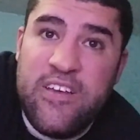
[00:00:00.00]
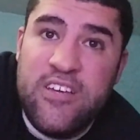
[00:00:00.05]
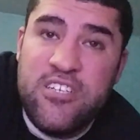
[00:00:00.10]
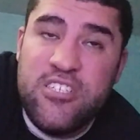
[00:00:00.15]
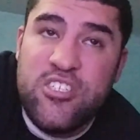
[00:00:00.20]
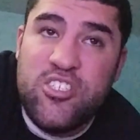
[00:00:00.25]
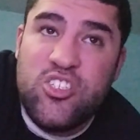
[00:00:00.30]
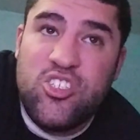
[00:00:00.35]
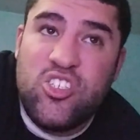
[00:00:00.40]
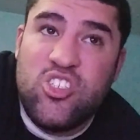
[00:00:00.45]

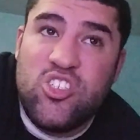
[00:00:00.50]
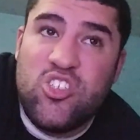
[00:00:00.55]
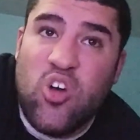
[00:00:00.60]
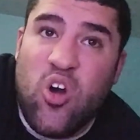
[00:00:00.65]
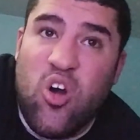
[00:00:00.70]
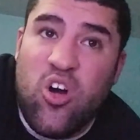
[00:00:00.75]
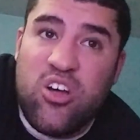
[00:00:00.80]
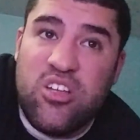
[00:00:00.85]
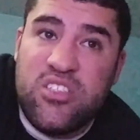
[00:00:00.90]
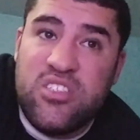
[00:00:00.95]

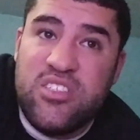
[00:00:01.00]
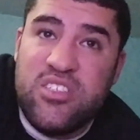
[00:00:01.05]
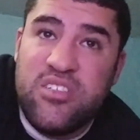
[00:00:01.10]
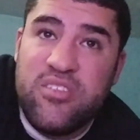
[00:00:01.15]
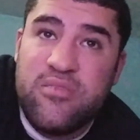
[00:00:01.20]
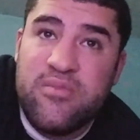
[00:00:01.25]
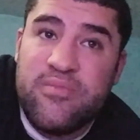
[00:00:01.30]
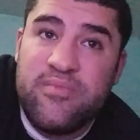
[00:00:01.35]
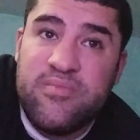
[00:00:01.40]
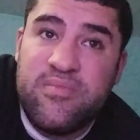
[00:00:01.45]
Salt.
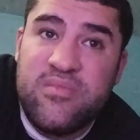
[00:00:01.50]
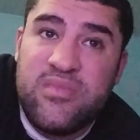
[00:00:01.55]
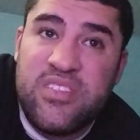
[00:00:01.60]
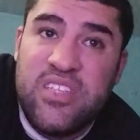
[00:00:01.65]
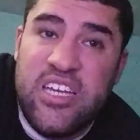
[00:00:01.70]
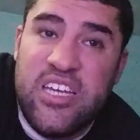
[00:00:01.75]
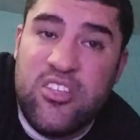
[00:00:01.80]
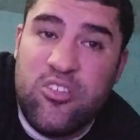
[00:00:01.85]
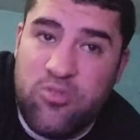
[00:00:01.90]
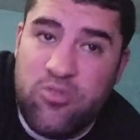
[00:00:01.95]

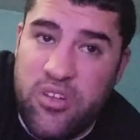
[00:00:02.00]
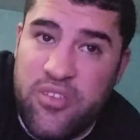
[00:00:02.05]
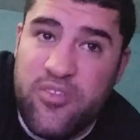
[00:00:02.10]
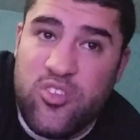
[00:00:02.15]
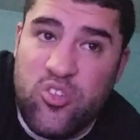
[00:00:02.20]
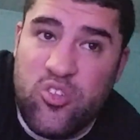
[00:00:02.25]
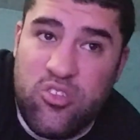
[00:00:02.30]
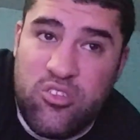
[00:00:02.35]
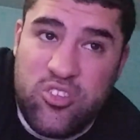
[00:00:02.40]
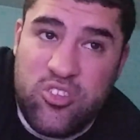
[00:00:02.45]
Yeah, don't give
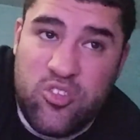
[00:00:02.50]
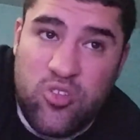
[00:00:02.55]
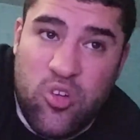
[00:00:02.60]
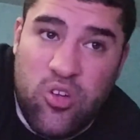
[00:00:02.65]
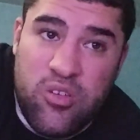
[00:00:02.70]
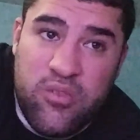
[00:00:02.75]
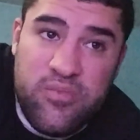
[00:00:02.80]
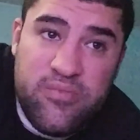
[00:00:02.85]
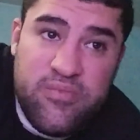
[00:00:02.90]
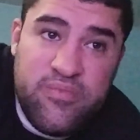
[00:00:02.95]
your dog
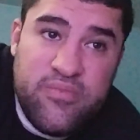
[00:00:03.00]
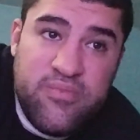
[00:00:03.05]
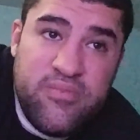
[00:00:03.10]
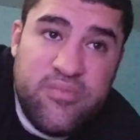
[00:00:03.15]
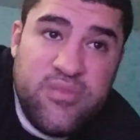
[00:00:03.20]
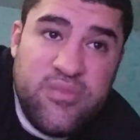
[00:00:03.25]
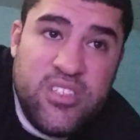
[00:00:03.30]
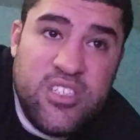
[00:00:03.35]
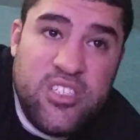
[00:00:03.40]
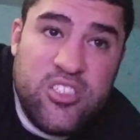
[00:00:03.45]
salt.
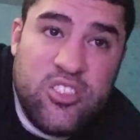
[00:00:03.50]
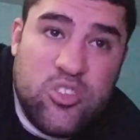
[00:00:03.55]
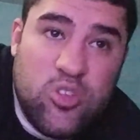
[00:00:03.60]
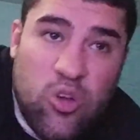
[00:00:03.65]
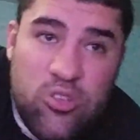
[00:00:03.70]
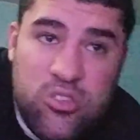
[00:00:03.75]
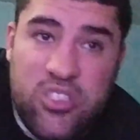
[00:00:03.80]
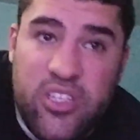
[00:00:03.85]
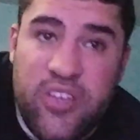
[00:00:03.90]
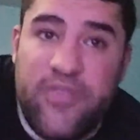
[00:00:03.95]

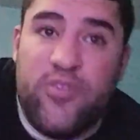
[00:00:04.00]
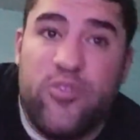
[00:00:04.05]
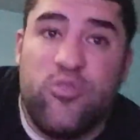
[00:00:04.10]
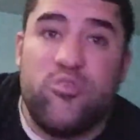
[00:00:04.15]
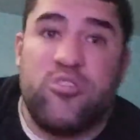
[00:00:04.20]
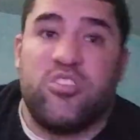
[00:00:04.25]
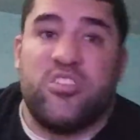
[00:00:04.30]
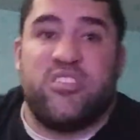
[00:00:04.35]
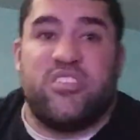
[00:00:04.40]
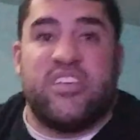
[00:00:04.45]
Salty
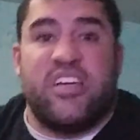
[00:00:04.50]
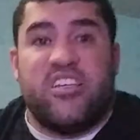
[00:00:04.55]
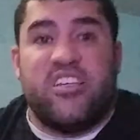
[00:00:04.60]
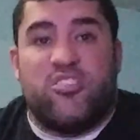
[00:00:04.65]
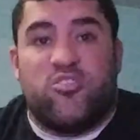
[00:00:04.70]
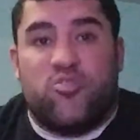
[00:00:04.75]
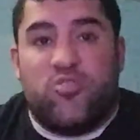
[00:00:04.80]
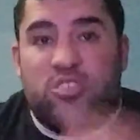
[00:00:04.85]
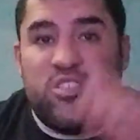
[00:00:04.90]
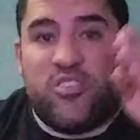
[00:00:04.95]
foods are
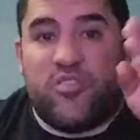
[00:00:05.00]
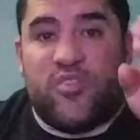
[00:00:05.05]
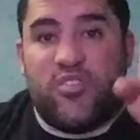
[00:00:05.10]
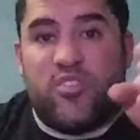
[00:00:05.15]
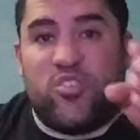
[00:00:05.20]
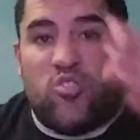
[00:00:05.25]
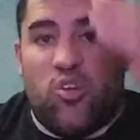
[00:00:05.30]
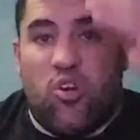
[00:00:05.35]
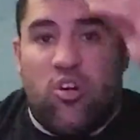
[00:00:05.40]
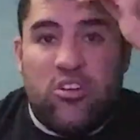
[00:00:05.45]
dangerous for
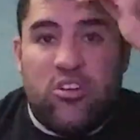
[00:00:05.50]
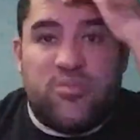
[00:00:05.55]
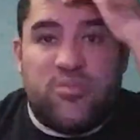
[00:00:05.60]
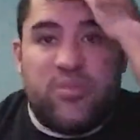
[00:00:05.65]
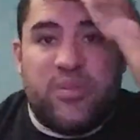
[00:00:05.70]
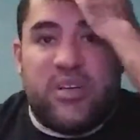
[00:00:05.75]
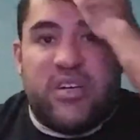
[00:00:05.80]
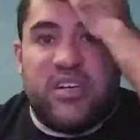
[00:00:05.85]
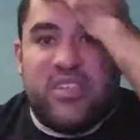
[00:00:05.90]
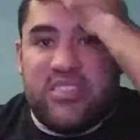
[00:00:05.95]
dogs
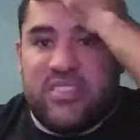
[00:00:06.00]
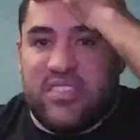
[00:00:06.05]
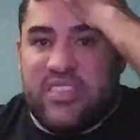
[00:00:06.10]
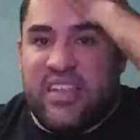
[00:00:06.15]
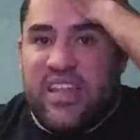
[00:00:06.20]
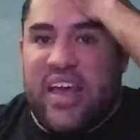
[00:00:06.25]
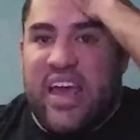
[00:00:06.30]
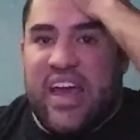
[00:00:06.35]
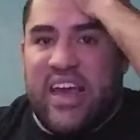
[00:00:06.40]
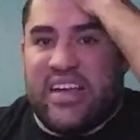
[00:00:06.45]
because
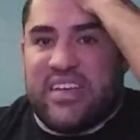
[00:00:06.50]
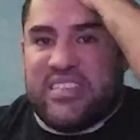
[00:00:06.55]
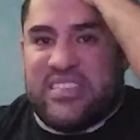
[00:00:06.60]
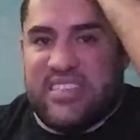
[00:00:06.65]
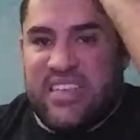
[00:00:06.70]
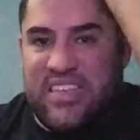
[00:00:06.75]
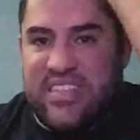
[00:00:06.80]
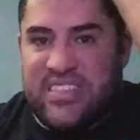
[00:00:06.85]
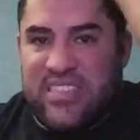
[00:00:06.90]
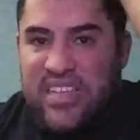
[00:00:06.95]
an
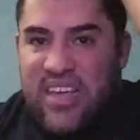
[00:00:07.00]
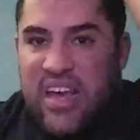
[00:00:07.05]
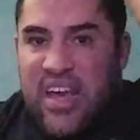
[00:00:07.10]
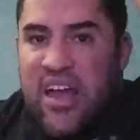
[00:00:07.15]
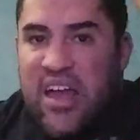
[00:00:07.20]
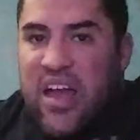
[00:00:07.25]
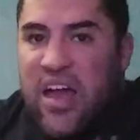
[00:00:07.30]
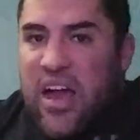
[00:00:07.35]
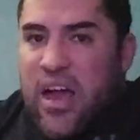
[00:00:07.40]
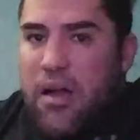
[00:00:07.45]
excess
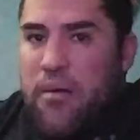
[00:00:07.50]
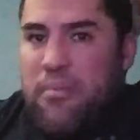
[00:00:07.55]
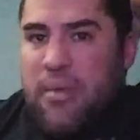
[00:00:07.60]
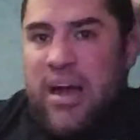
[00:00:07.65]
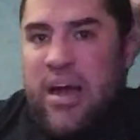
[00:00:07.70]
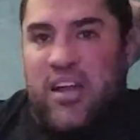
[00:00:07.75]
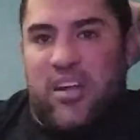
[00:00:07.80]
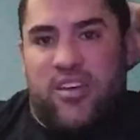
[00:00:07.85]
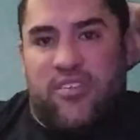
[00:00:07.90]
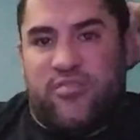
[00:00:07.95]

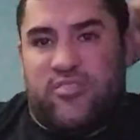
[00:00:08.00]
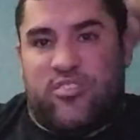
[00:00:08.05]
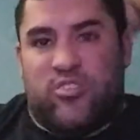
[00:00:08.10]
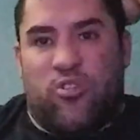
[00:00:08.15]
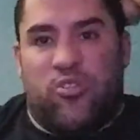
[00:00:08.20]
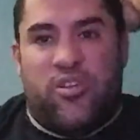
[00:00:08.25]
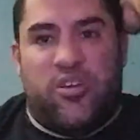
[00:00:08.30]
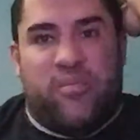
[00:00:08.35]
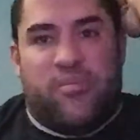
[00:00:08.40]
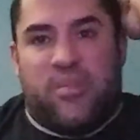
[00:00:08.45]
amount of
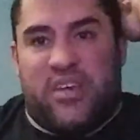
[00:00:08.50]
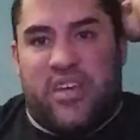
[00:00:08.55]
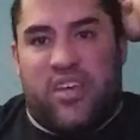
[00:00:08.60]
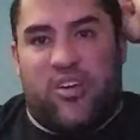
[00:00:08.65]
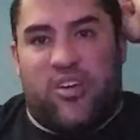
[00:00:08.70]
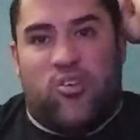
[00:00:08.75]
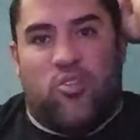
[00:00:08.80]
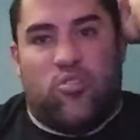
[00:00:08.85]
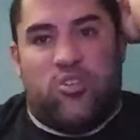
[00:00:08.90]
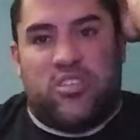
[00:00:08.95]
sodium
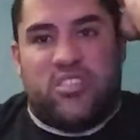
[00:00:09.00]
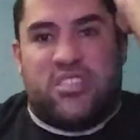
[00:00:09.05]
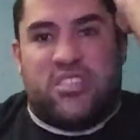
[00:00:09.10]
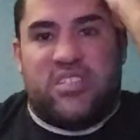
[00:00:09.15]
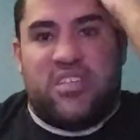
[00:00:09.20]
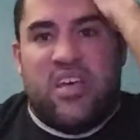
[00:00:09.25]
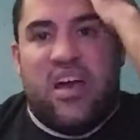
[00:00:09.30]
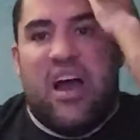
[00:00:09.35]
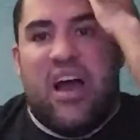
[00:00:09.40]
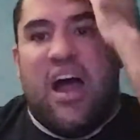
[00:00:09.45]
can
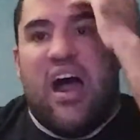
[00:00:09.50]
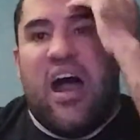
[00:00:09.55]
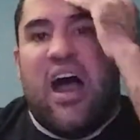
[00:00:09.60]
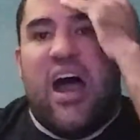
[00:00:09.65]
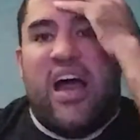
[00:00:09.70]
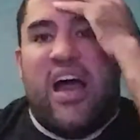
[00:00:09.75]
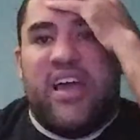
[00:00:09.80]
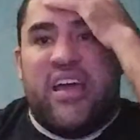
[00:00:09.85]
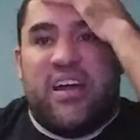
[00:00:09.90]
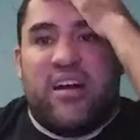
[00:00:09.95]
cause
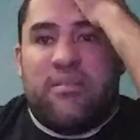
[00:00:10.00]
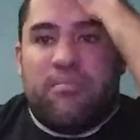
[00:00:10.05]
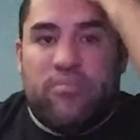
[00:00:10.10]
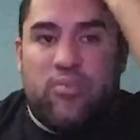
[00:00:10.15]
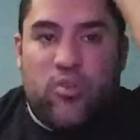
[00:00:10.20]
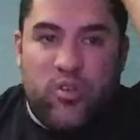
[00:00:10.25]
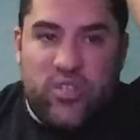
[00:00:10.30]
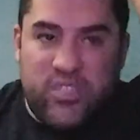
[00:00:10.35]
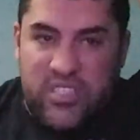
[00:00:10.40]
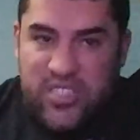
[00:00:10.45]
ion
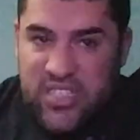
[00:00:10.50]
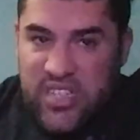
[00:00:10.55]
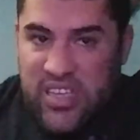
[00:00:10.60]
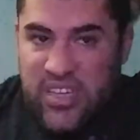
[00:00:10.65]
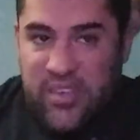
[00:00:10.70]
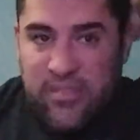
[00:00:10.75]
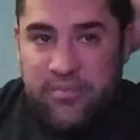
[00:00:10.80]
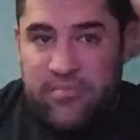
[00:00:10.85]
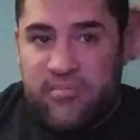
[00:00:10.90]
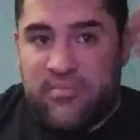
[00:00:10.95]

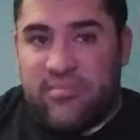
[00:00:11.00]
poisoning.